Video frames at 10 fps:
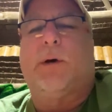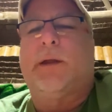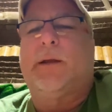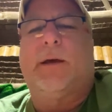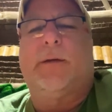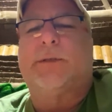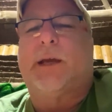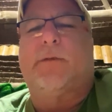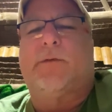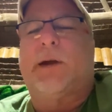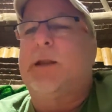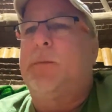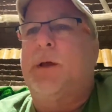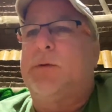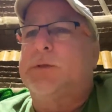and it was like right in the
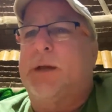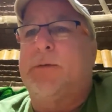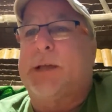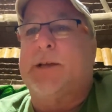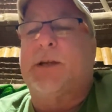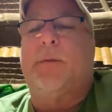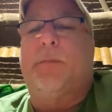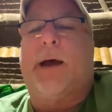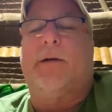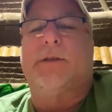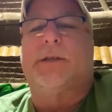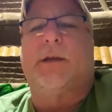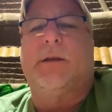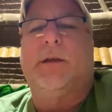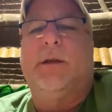middle. It was actually embarrassing.